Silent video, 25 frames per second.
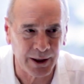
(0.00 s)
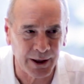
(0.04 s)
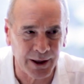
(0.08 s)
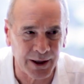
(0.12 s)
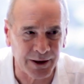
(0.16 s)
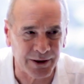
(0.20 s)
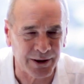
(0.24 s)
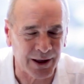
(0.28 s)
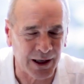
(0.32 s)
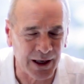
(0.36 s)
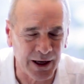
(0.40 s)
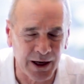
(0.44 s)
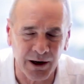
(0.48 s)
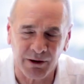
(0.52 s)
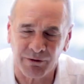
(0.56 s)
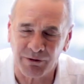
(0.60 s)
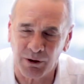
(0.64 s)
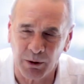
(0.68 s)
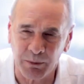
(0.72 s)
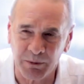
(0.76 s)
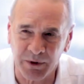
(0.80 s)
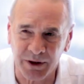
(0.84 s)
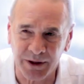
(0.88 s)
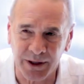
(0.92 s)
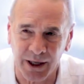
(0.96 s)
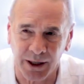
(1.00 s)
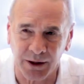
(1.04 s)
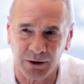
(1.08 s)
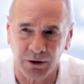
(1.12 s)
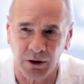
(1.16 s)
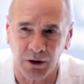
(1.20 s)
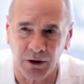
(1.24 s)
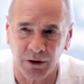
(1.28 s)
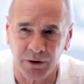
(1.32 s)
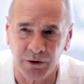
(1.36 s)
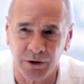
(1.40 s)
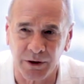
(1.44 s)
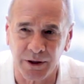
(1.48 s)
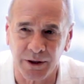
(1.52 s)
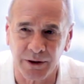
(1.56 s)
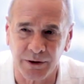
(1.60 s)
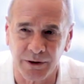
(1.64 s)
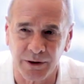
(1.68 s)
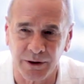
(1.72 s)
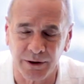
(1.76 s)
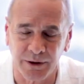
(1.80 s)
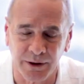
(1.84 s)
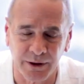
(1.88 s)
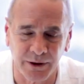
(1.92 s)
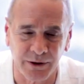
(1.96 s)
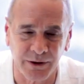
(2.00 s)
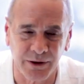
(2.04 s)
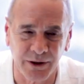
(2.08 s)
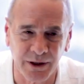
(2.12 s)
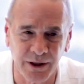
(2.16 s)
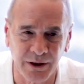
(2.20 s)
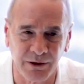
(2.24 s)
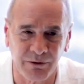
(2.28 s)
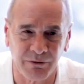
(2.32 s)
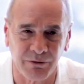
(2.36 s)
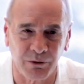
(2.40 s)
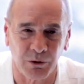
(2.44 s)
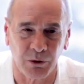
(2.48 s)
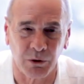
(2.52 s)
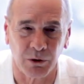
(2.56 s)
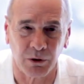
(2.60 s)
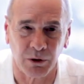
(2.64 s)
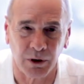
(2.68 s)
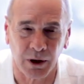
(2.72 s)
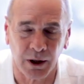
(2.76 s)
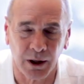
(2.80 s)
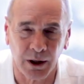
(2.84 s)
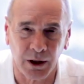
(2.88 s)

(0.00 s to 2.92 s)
It's clear from the technologies that there's need for